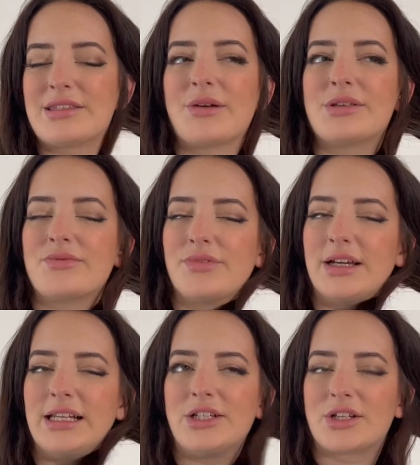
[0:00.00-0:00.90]
So it's
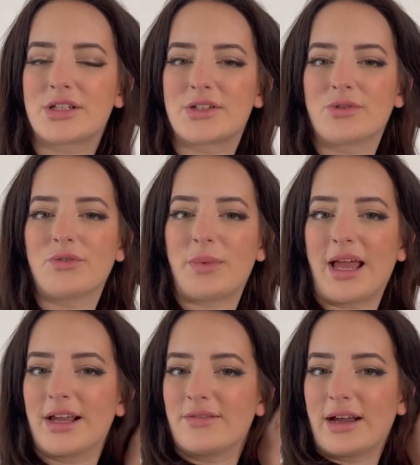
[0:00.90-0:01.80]
really just sort of
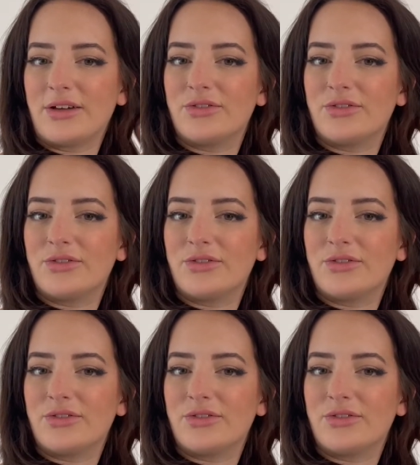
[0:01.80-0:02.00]
playing around